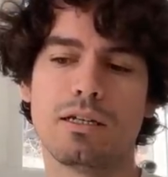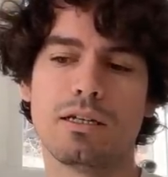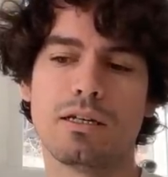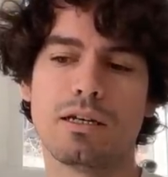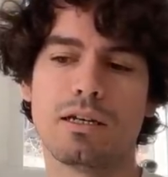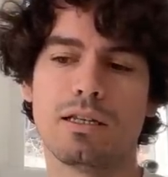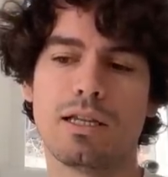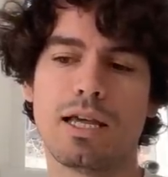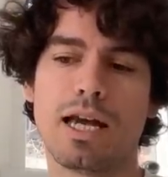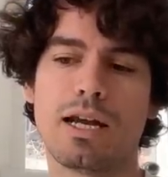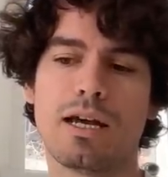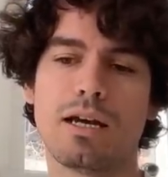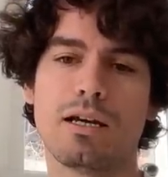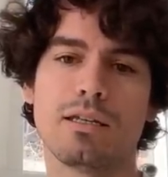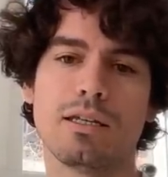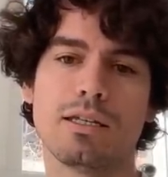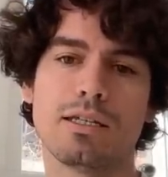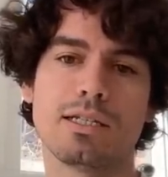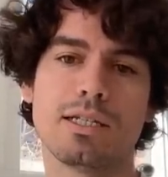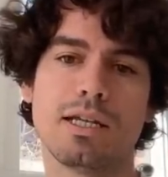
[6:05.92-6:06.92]
letter
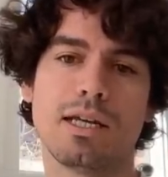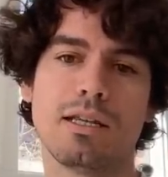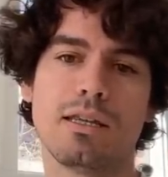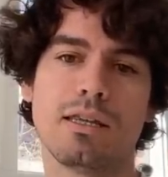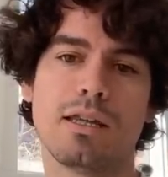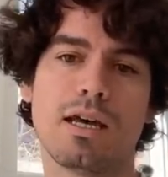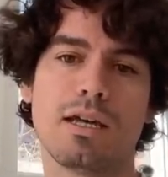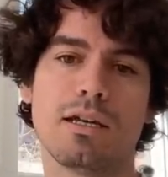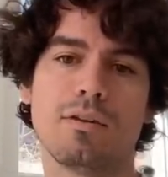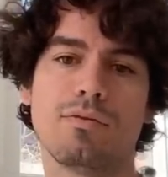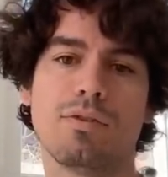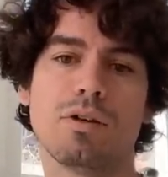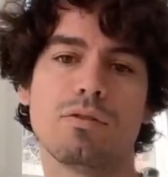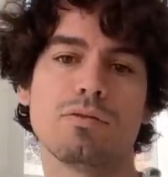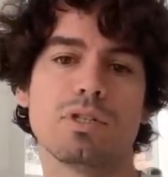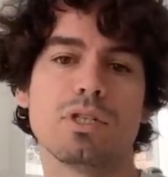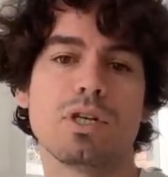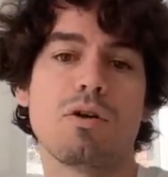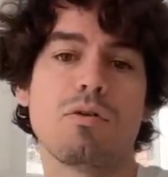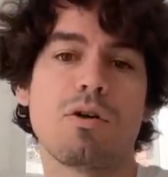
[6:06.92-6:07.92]
that said that if there
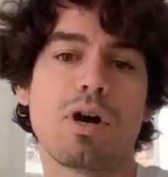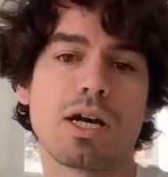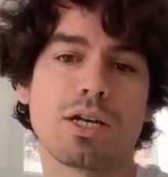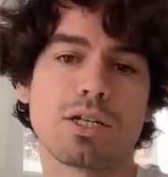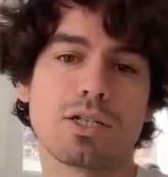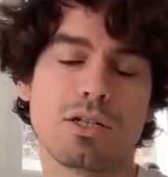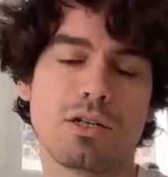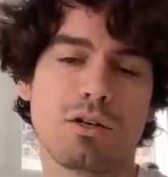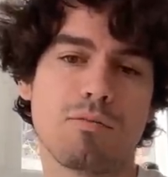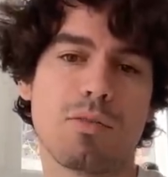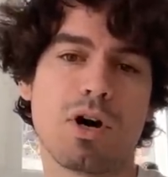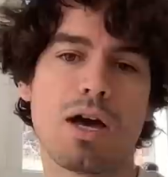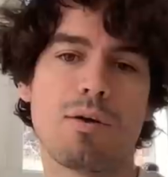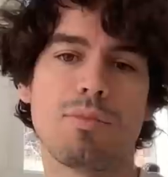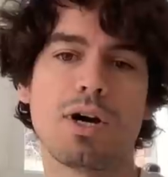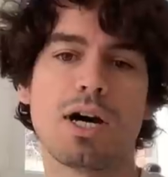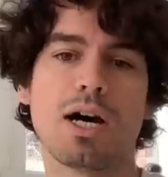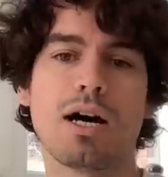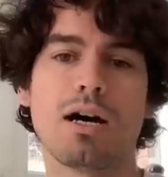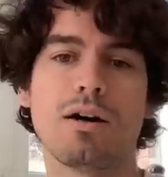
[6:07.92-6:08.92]
was no action on my
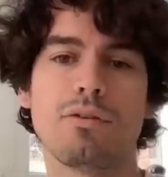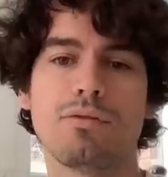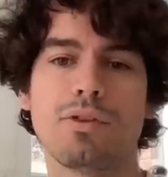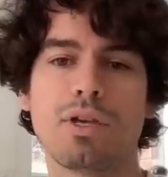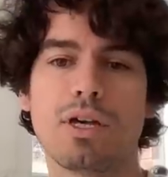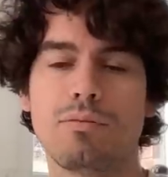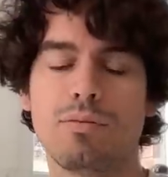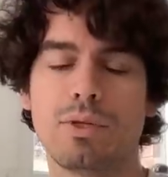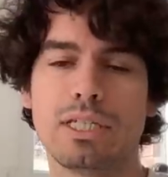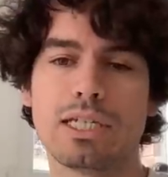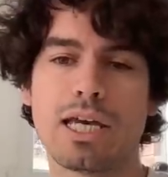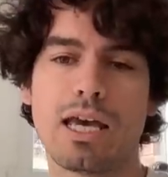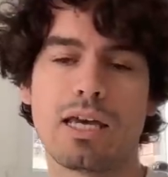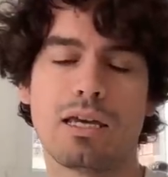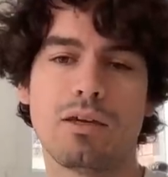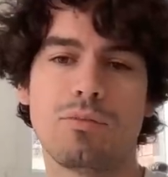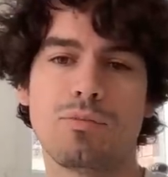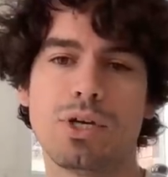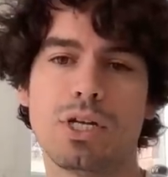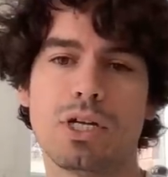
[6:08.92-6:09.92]
behalf, they'd be
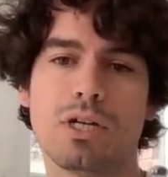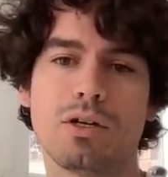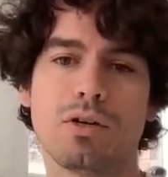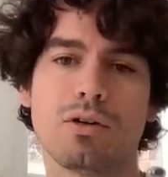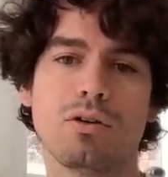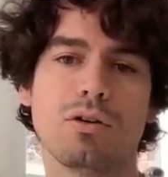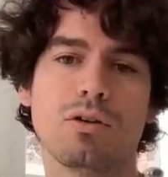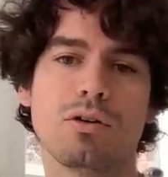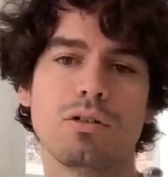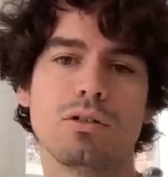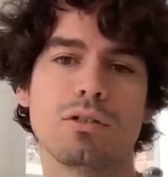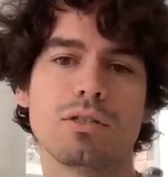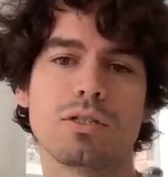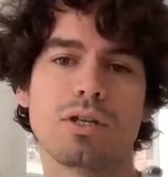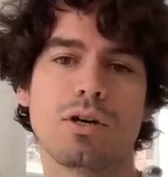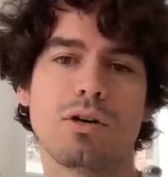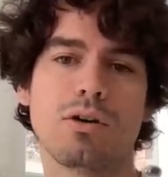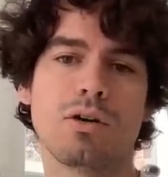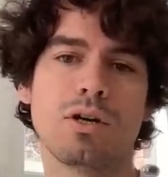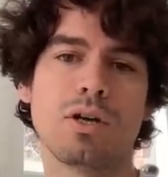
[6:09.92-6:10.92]
taking me to court.
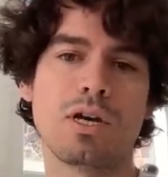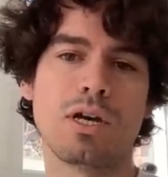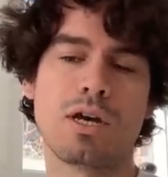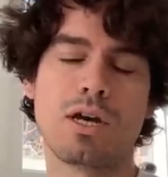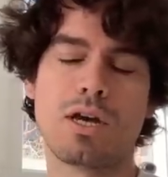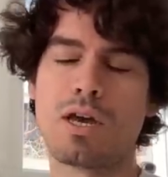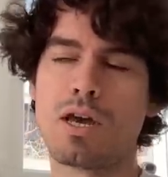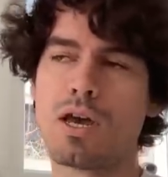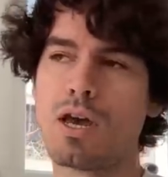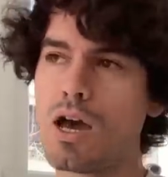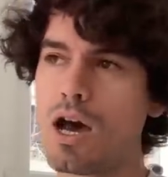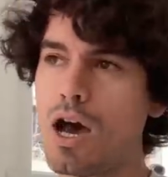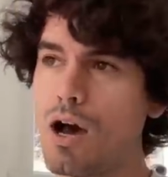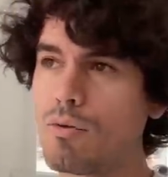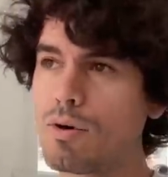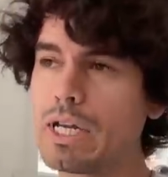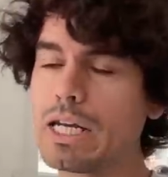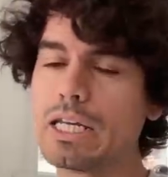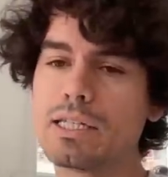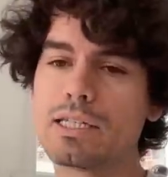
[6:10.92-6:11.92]
So I
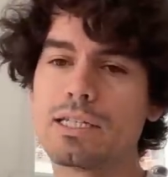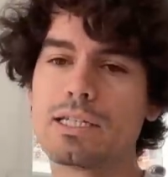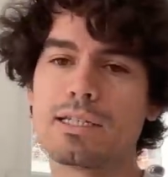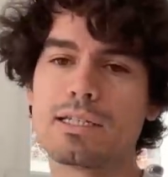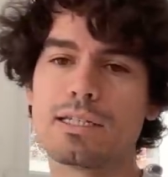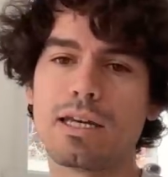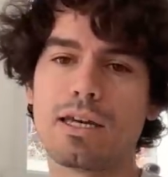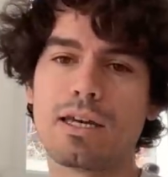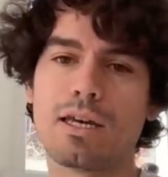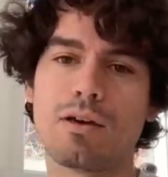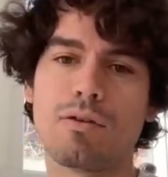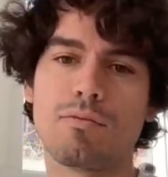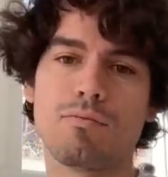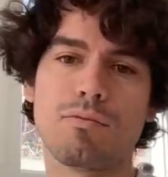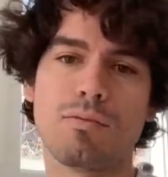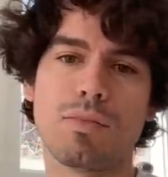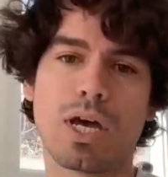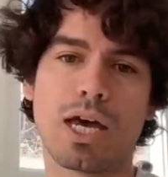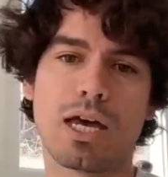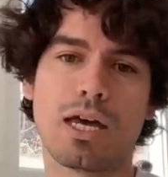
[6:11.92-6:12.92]
went in to see
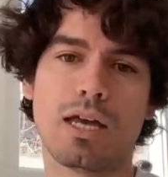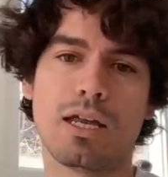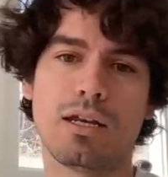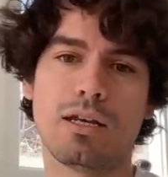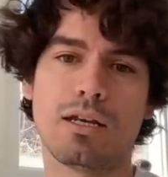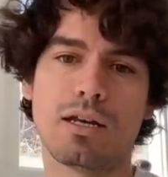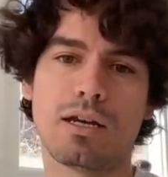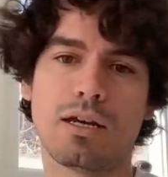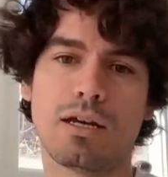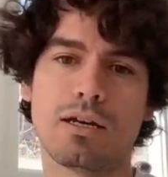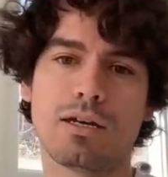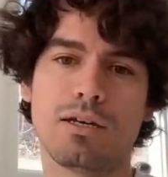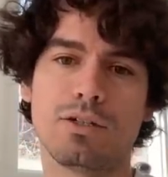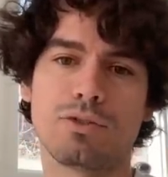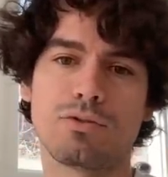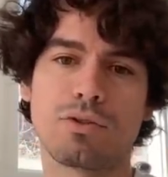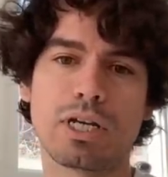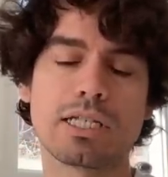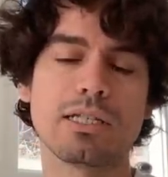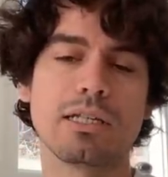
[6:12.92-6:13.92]
them and
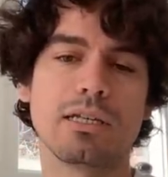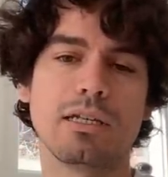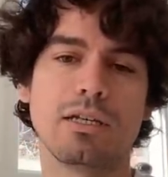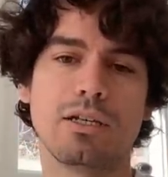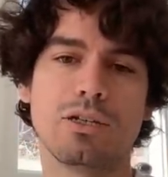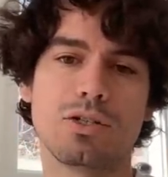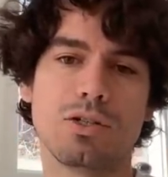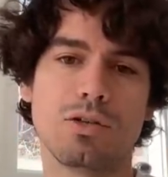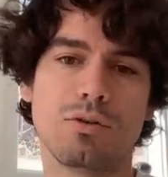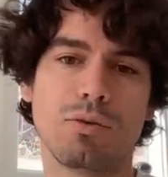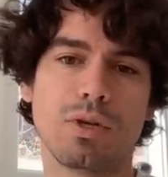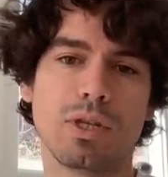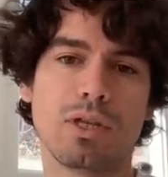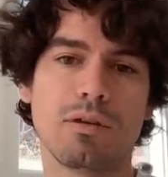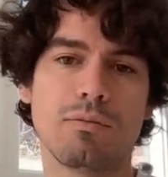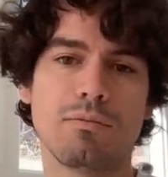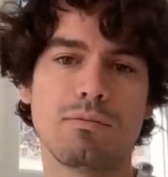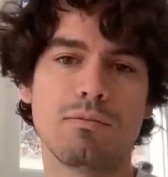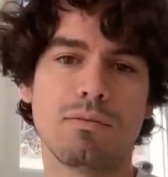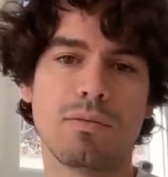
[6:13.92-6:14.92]
address the issue with
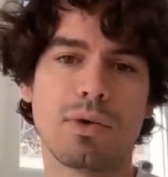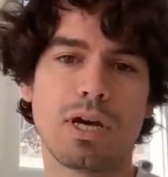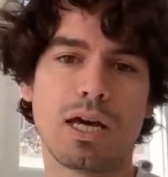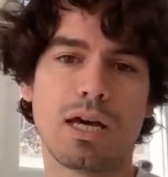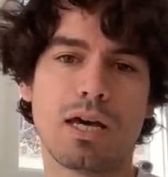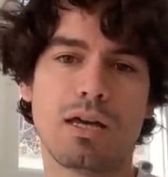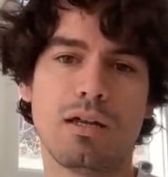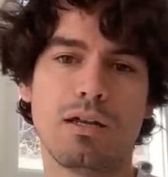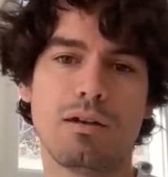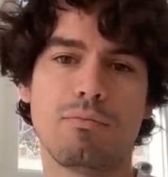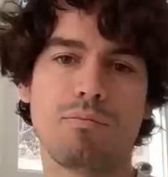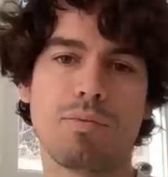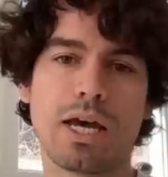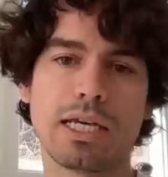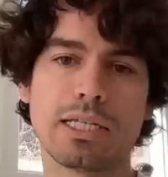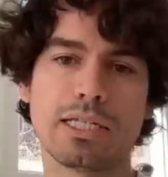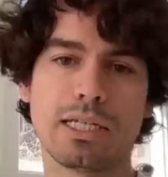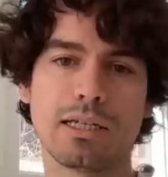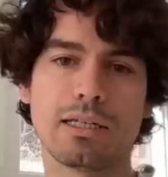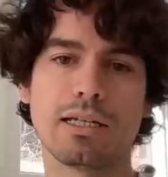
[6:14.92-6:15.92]
them. And
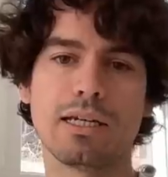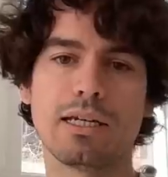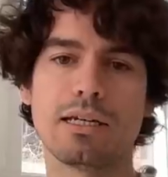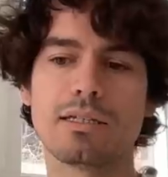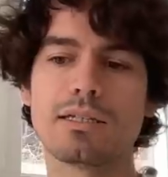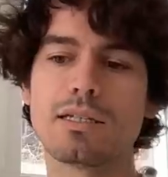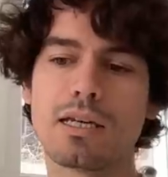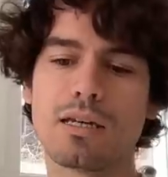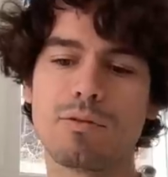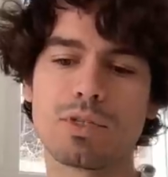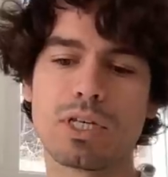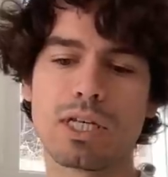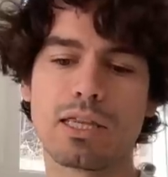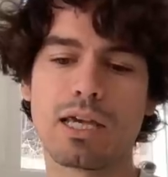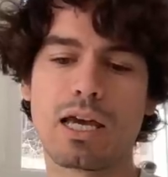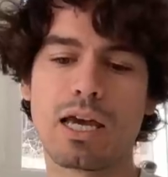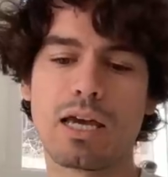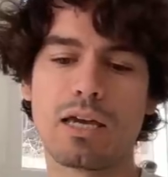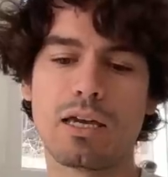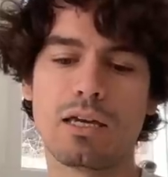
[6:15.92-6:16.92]
basically it seems that
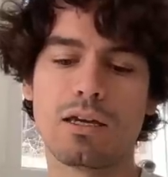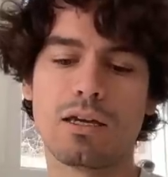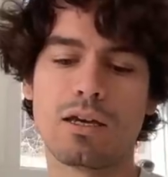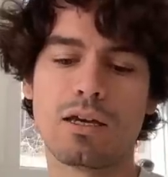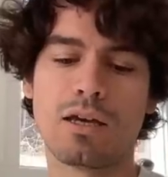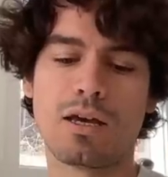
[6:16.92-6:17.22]
they